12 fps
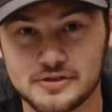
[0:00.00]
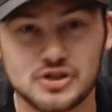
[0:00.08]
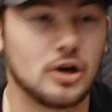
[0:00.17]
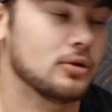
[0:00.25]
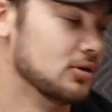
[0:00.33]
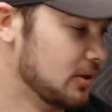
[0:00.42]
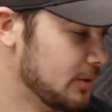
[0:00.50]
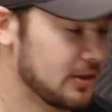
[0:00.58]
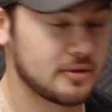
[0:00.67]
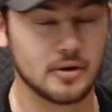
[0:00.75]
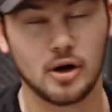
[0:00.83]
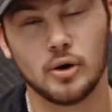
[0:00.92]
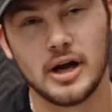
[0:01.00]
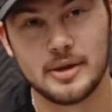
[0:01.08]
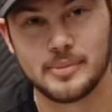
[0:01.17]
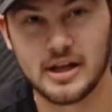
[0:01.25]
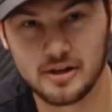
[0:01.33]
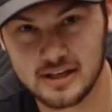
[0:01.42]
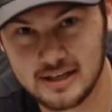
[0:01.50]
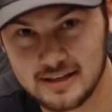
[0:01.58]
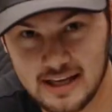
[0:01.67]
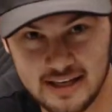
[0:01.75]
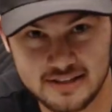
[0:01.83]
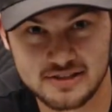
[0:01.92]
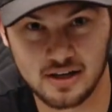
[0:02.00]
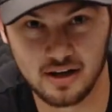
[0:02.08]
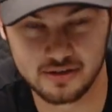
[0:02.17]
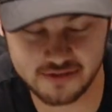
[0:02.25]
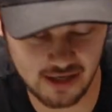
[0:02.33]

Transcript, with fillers: So let me throw a Pelican case on